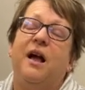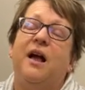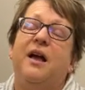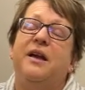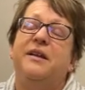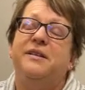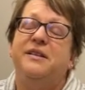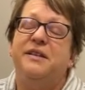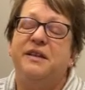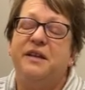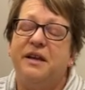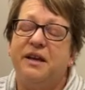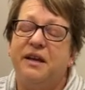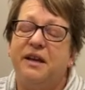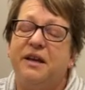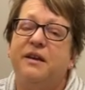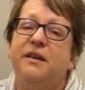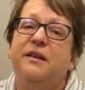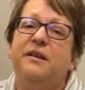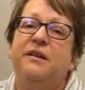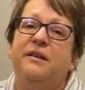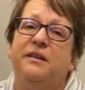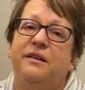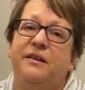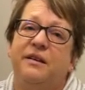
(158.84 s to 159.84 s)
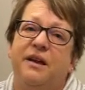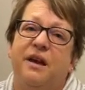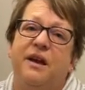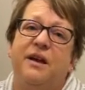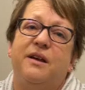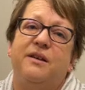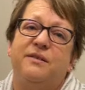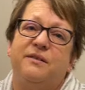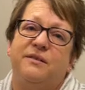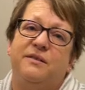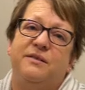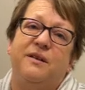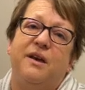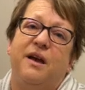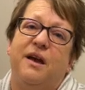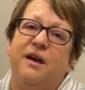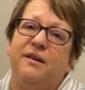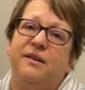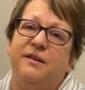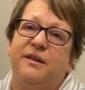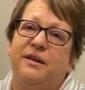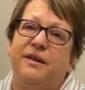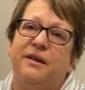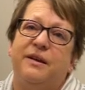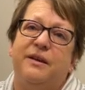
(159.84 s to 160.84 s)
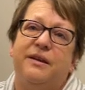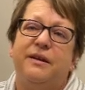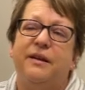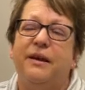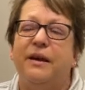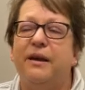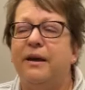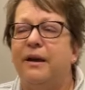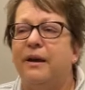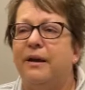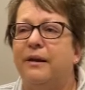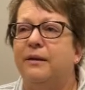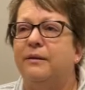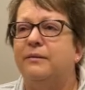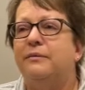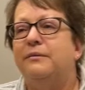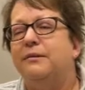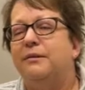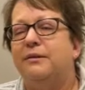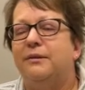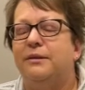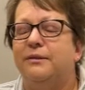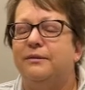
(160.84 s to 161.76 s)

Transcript: I did. Yes, I did. And